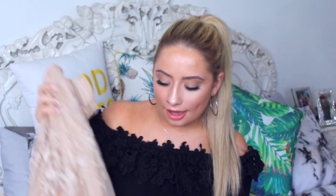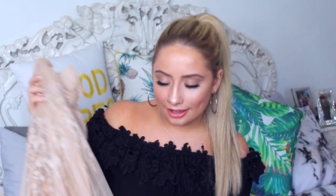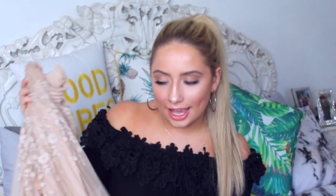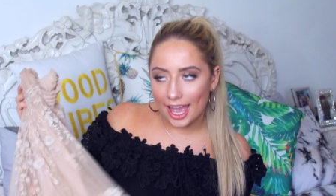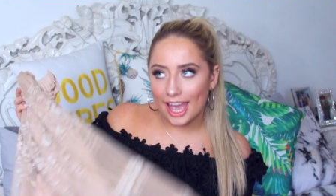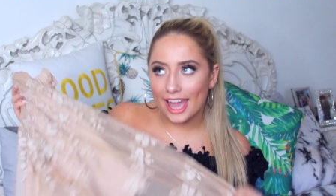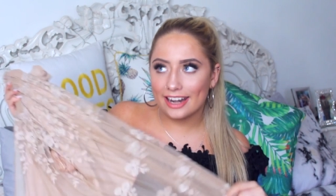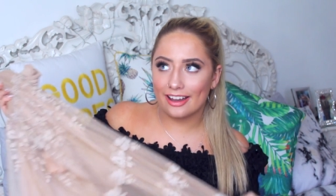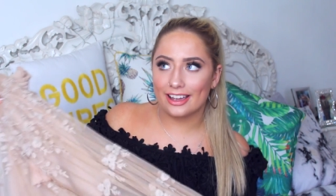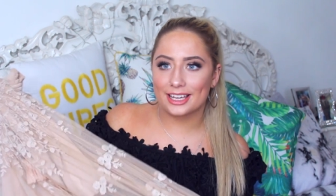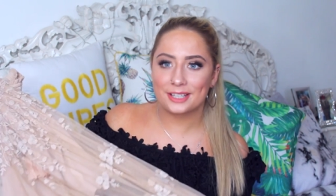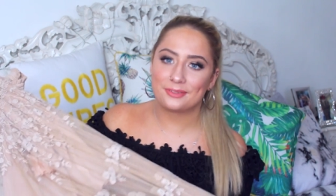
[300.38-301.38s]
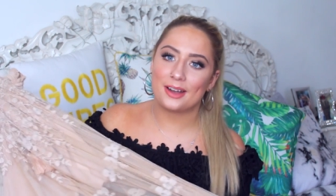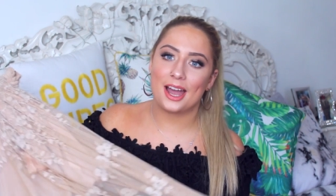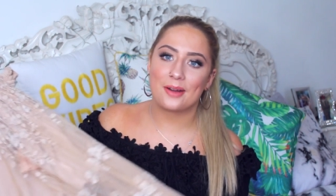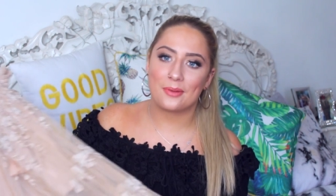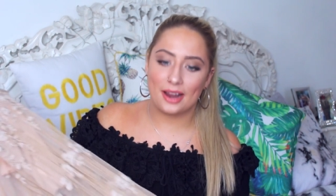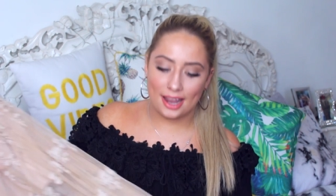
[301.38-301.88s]
again, I can
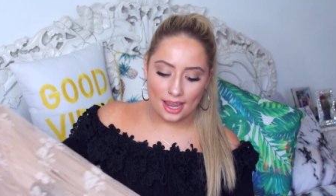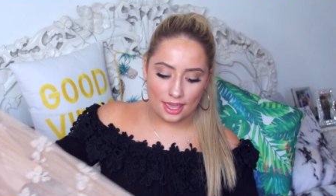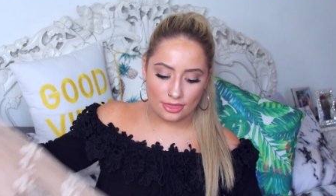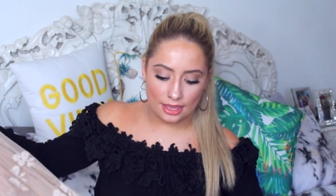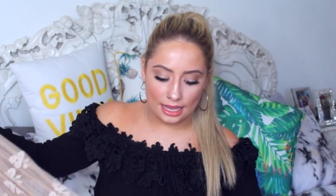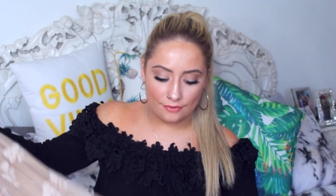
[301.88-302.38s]
wear with